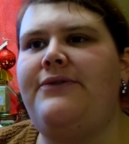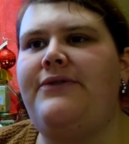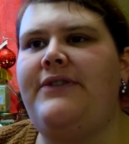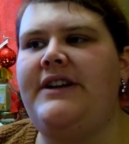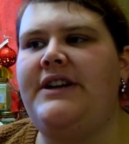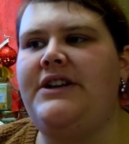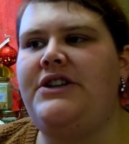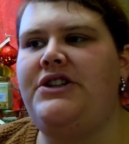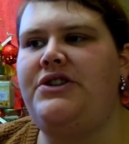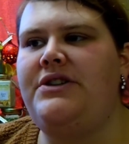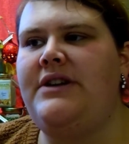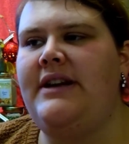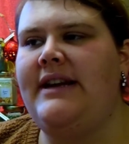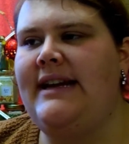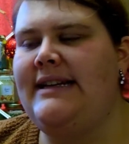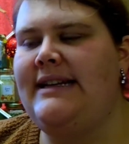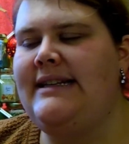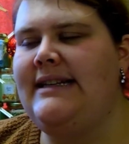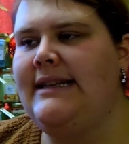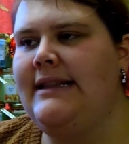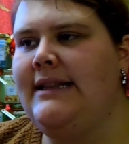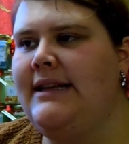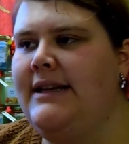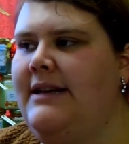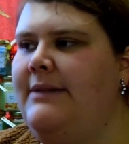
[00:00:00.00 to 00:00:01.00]
finished
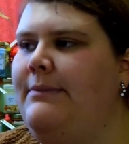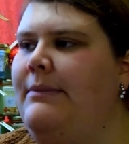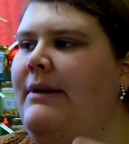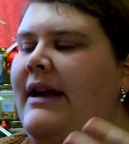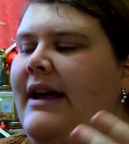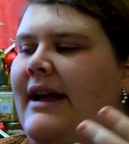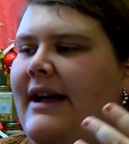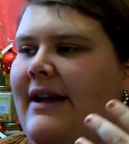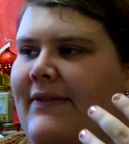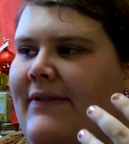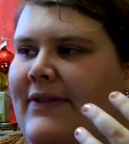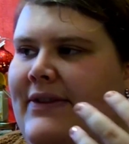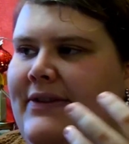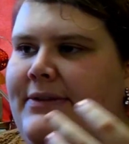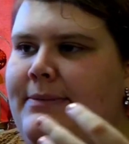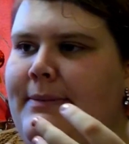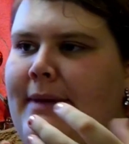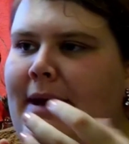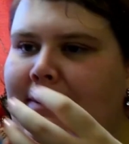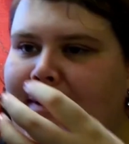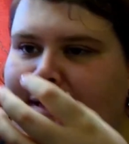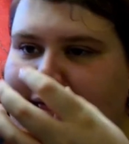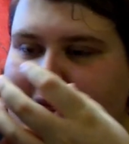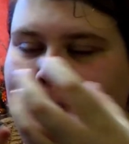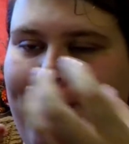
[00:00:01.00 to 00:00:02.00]
eating them, the
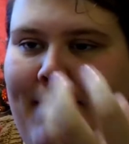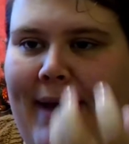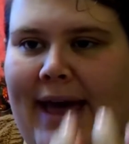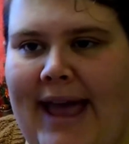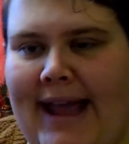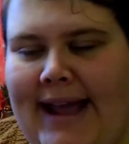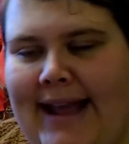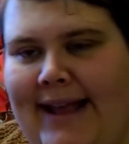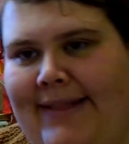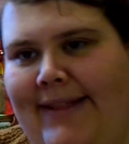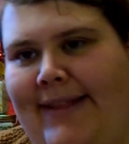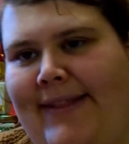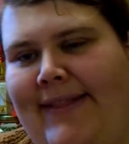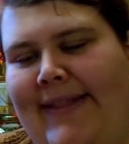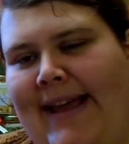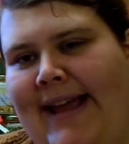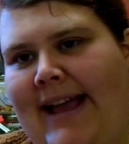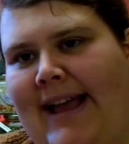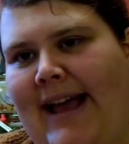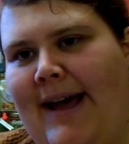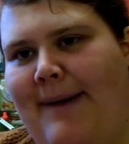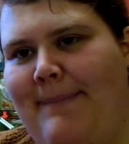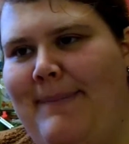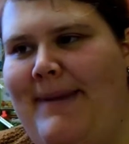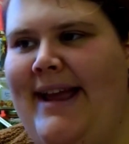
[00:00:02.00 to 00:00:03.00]
smell in the packet that they
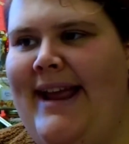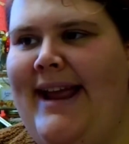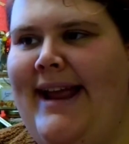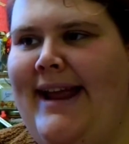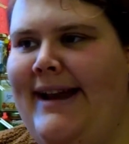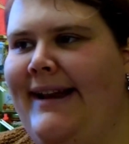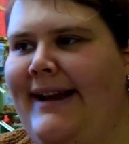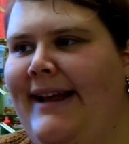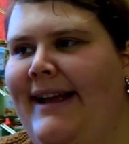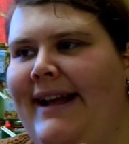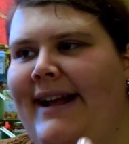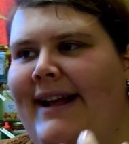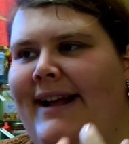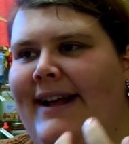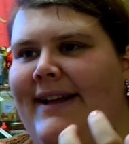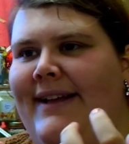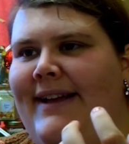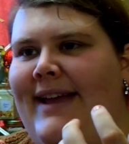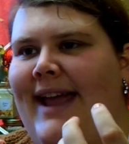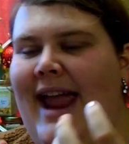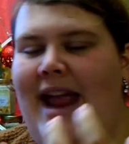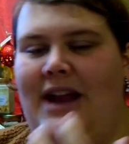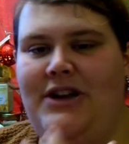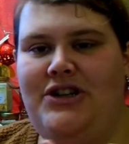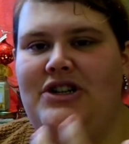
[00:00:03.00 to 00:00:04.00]
come in.
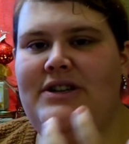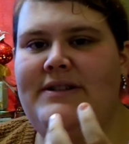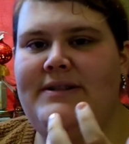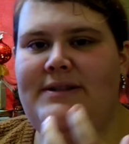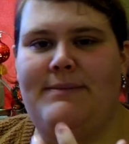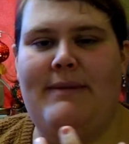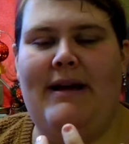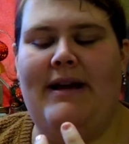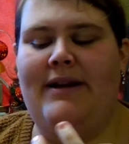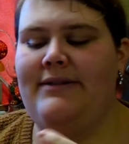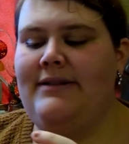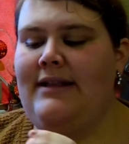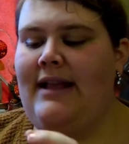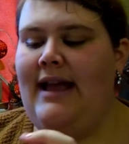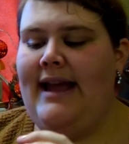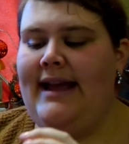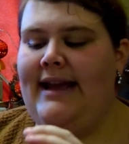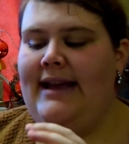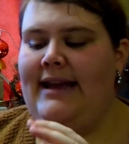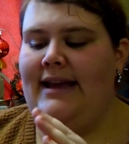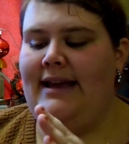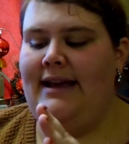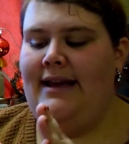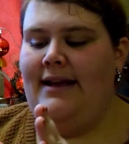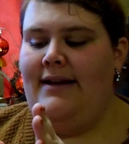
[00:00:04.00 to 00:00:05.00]
It just smells
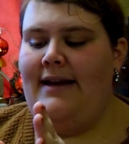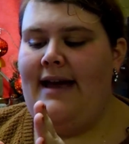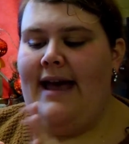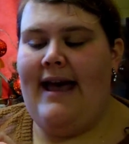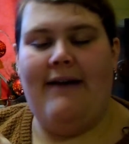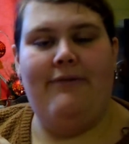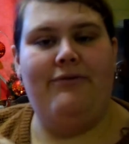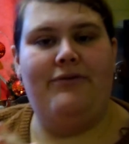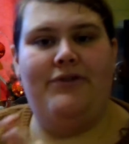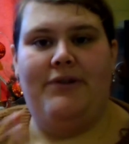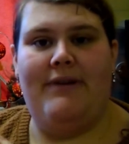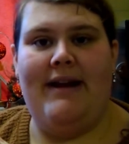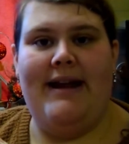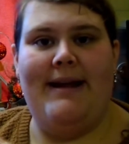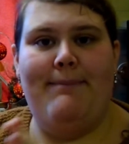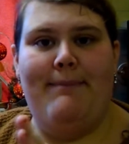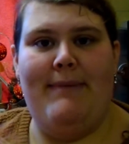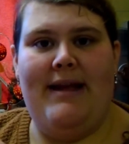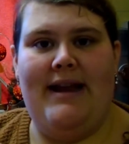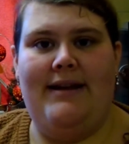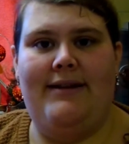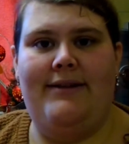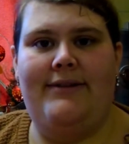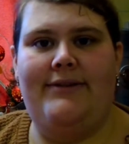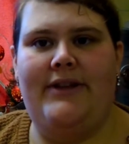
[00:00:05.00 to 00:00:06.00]
like After Eight
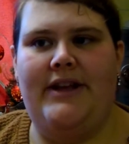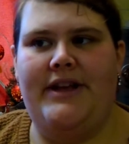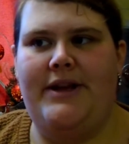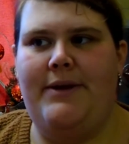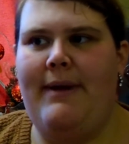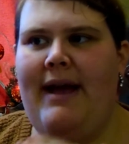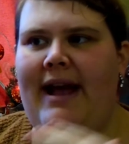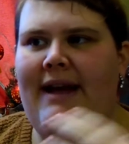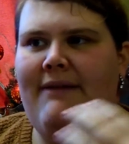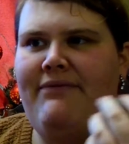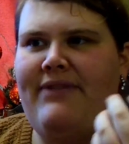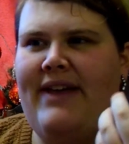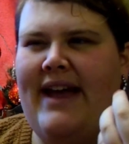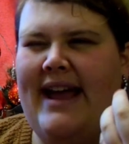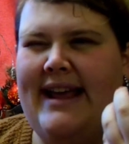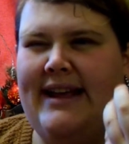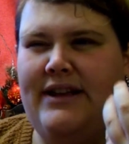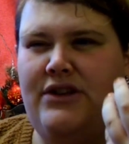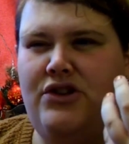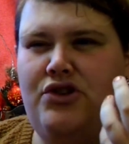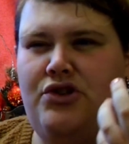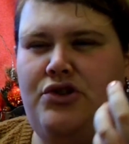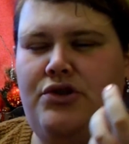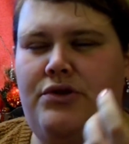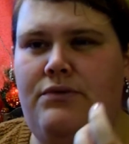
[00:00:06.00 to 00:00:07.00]
mints. So you have that
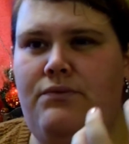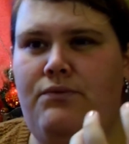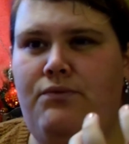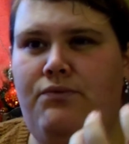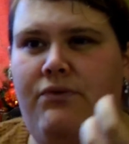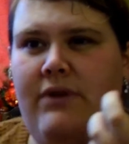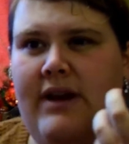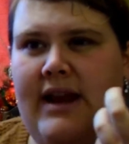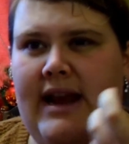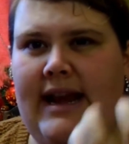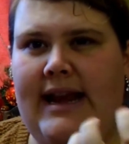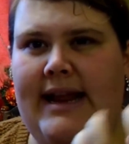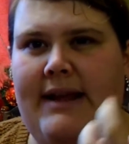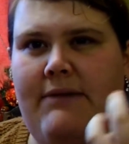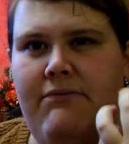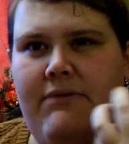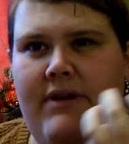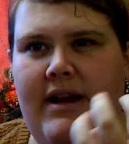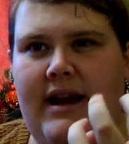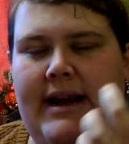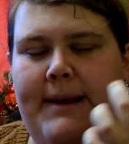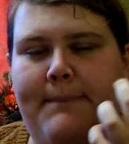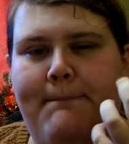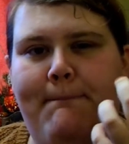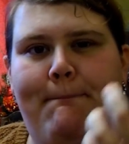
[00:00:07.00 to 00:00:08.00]
really,
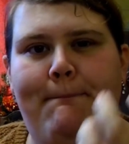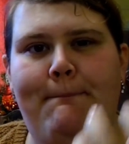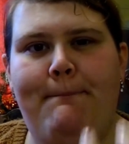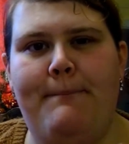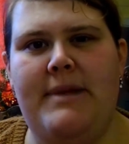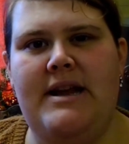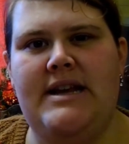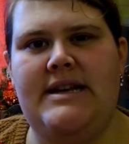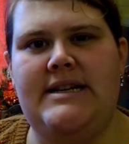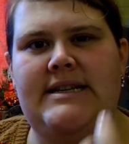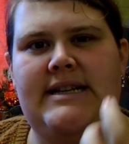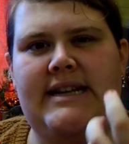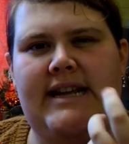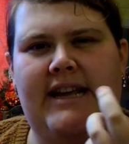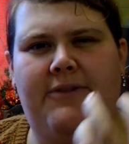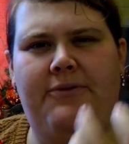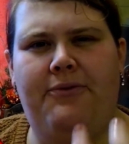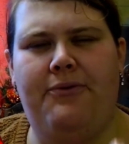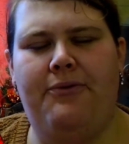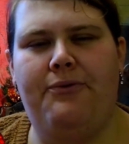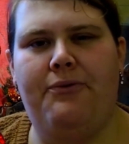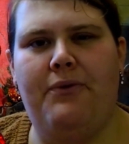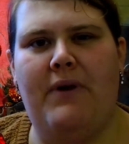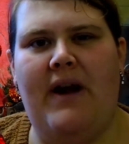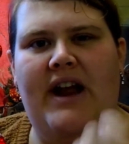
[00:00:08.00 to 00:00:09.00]
really minty
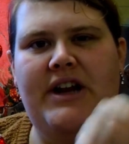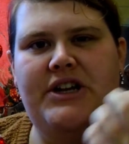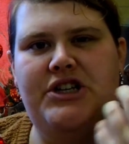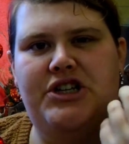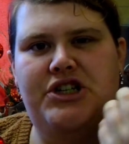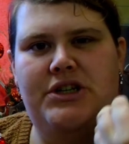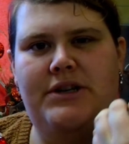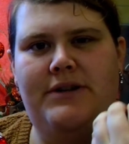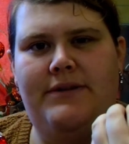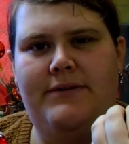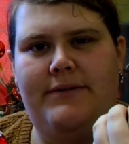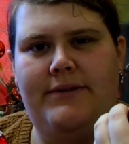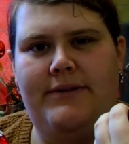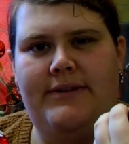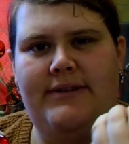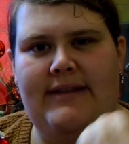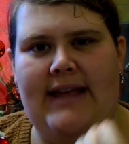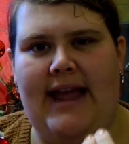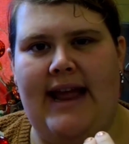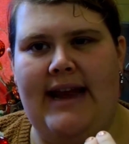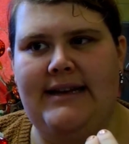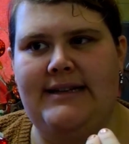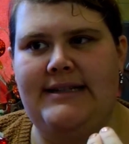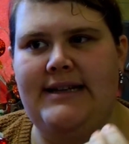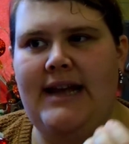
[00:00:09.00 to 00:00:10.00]
fresh
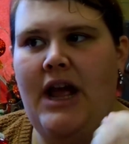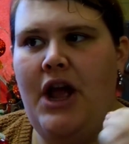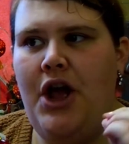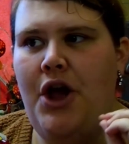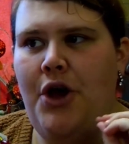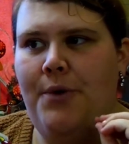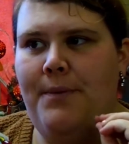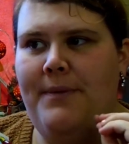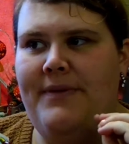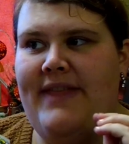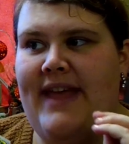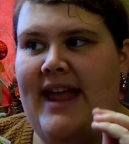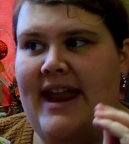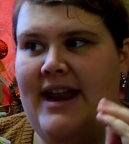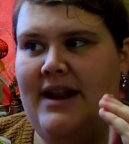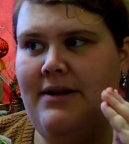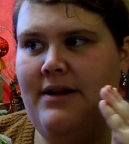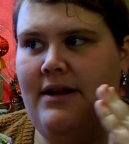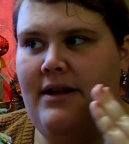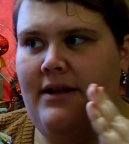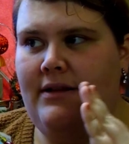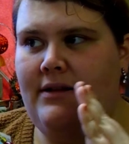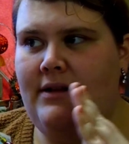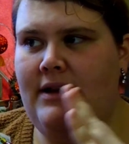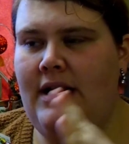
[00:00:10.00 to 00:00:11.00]
scent and then
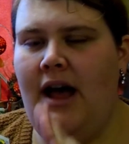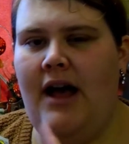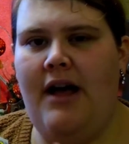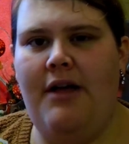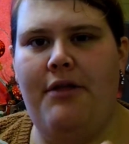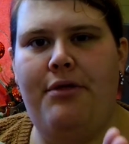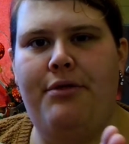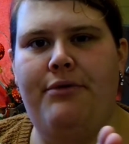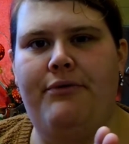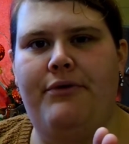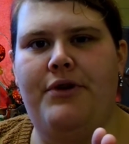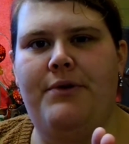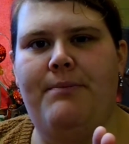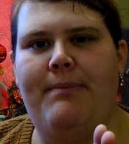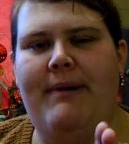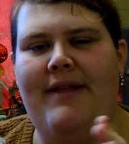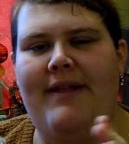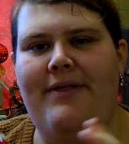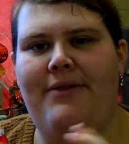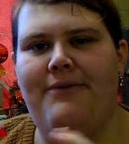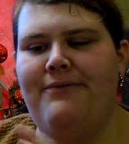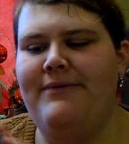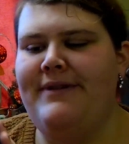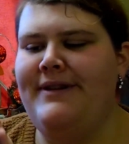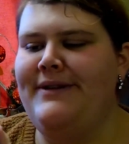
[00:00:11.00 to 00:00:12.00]
cut through by
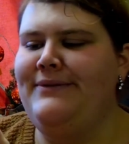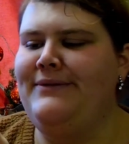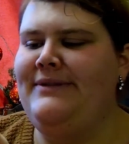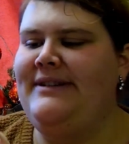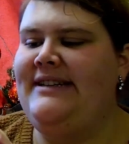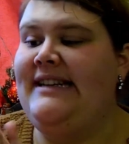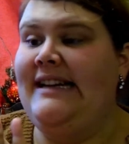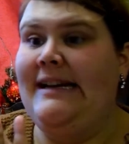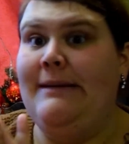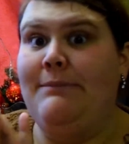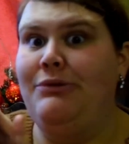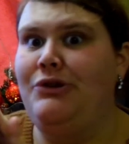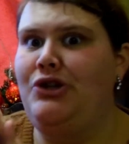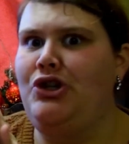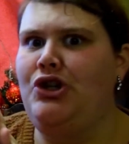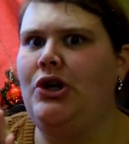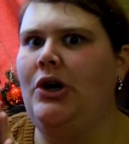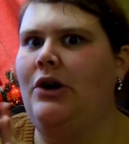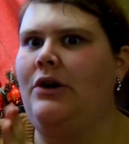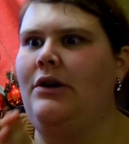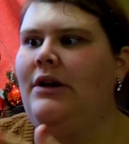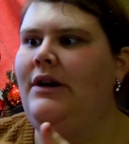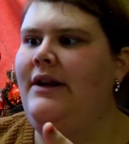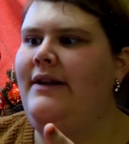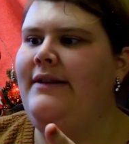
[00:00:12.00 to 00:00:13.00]
the real deep
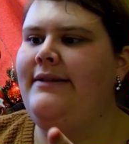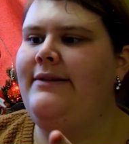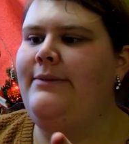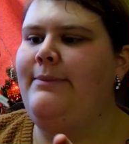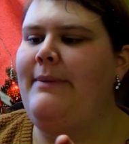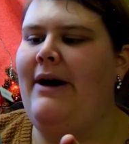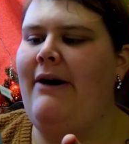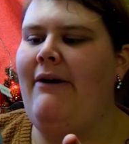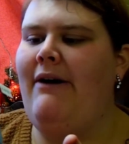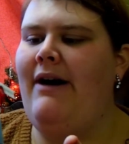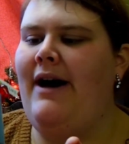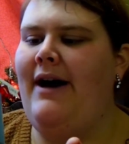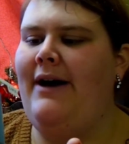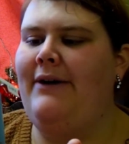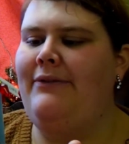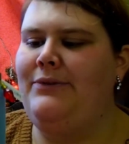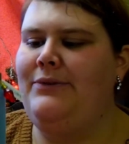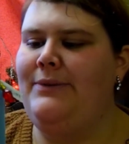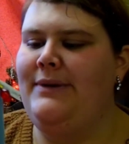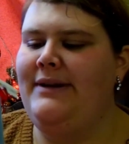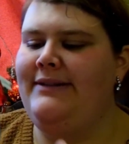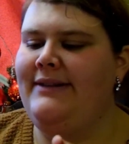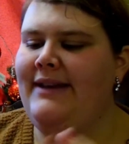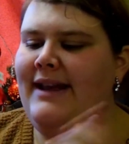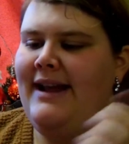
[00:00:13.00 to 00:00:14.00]
chocolate smell
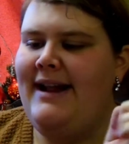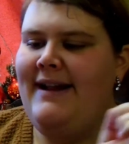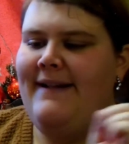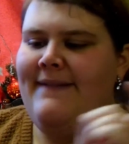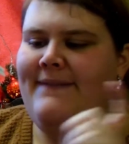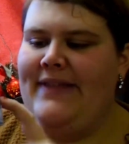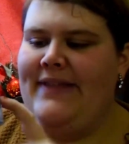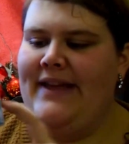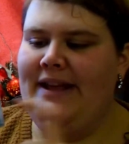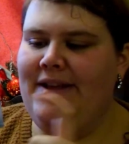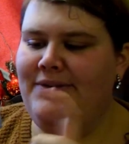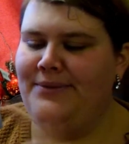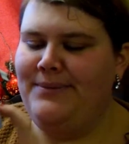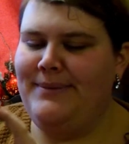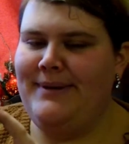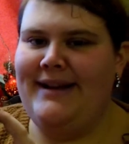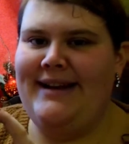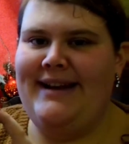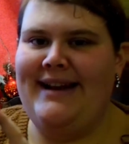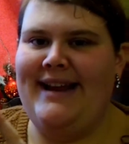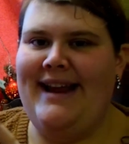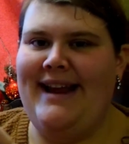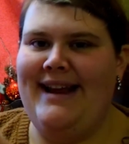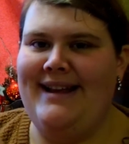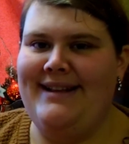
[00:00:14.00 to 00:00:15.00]
afterwards. This
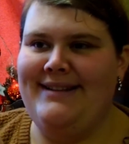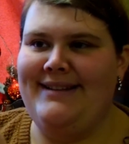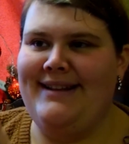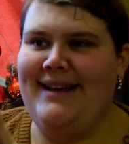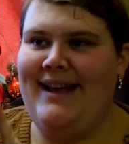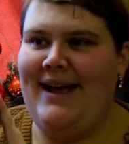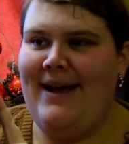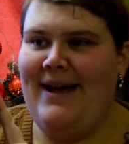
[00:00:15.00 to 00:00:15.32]
one is